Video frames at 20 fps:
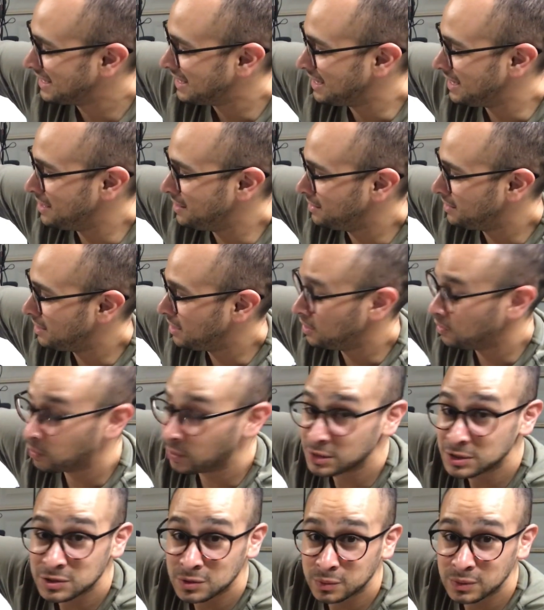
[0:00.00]
And then
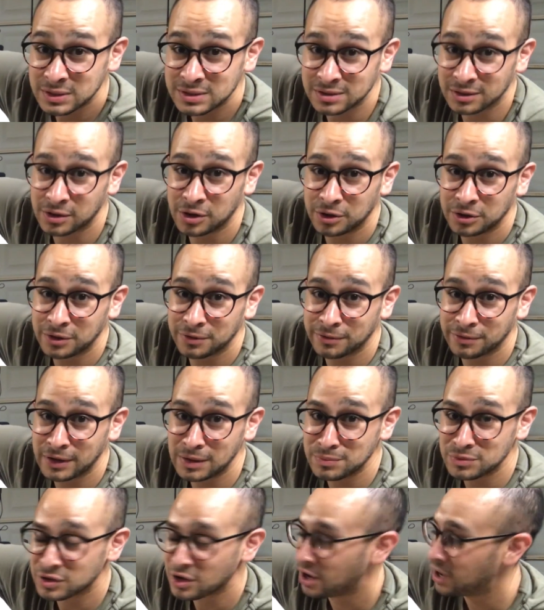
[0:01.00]
once we secured the
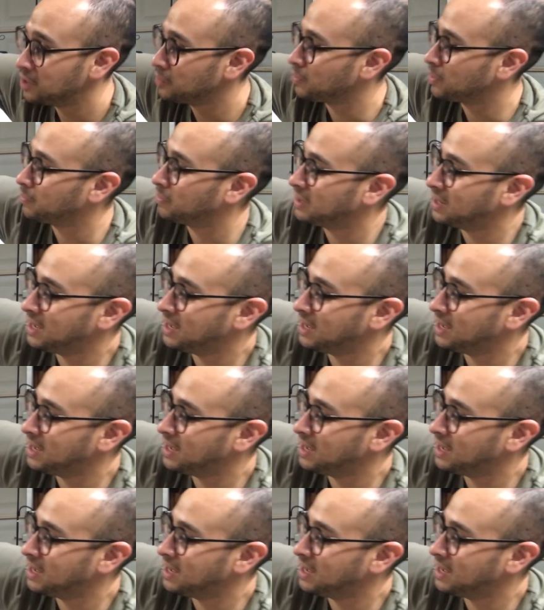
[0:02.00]
frames on, we went